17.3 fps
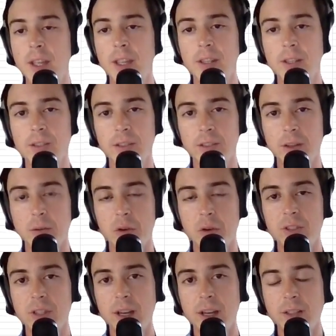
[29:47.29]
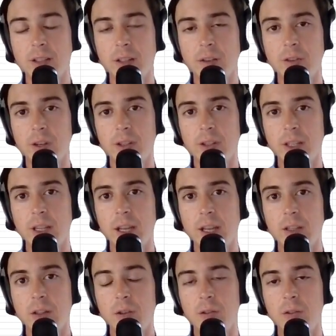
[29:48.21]
this is a percentage of your
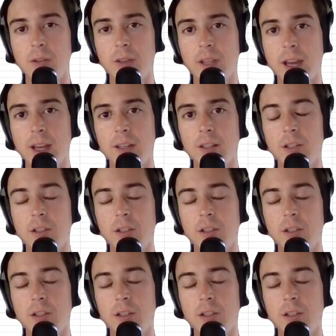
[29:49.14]
DAU that